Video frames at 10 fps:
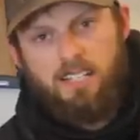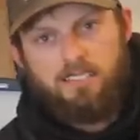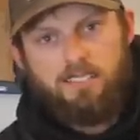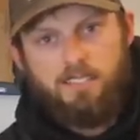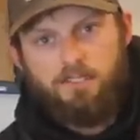and
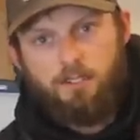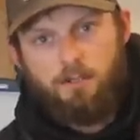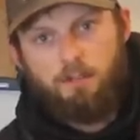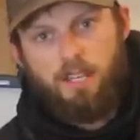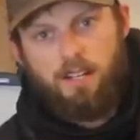see if you
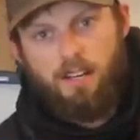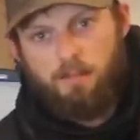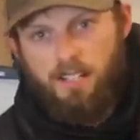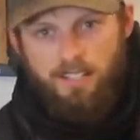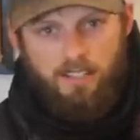could pick it
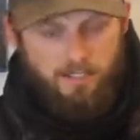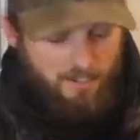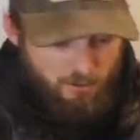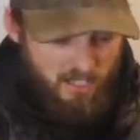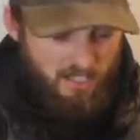up
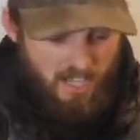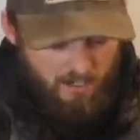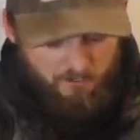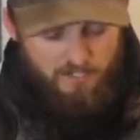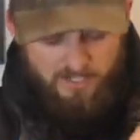you
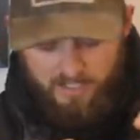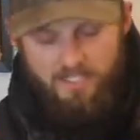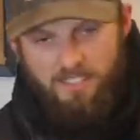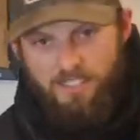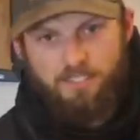cannot
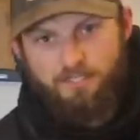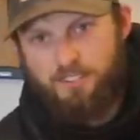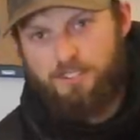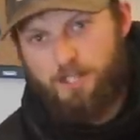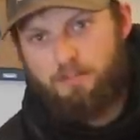physically lift
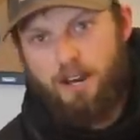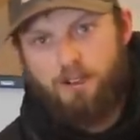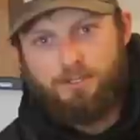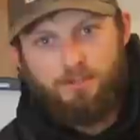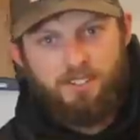30
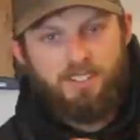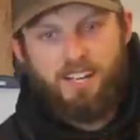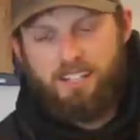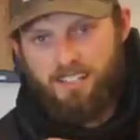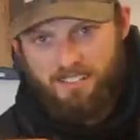pounds with a
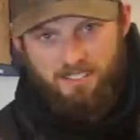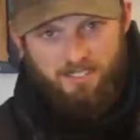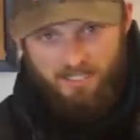line like this.